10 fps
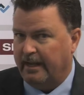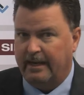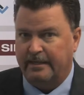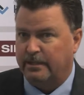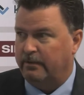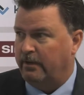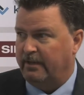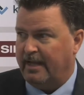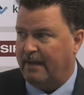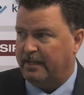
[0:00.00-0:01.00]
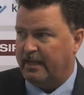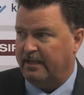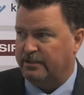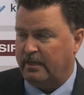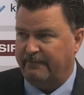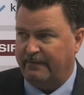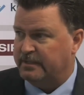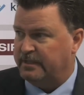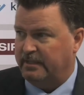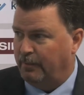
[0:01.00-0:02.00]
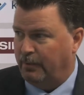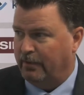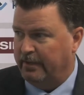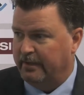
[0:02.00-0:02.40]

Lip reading: and I don't know the application, I've never seen the board.